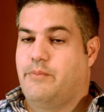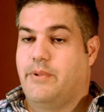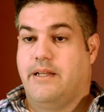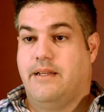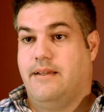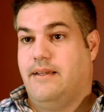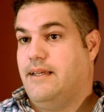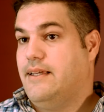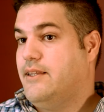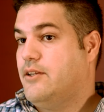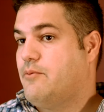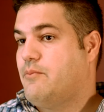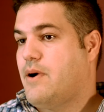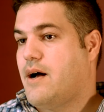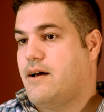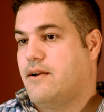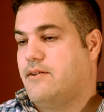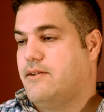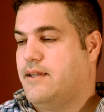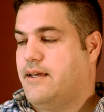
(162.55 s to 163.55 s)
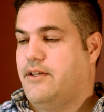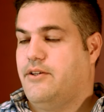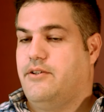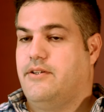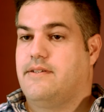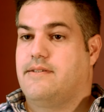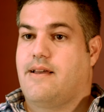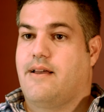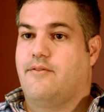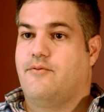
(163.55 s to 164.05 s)
But either model that you
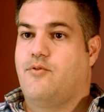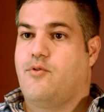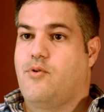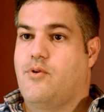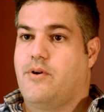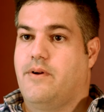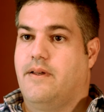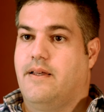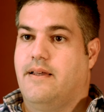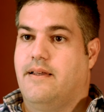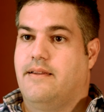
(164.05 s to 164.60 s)
design for,